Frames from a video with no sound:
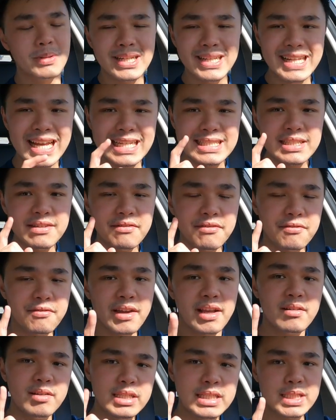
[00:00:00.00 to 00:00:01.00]
but it has a
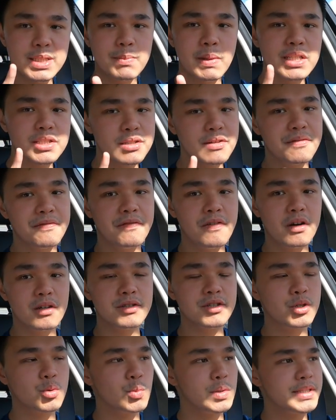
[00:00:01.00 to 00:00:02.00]
very special
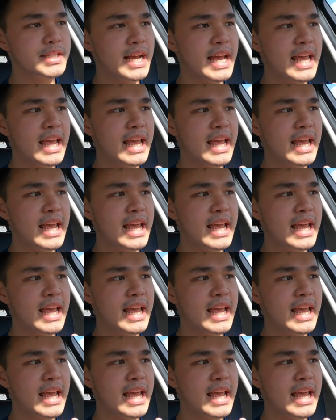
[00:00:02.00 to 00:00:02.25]
function which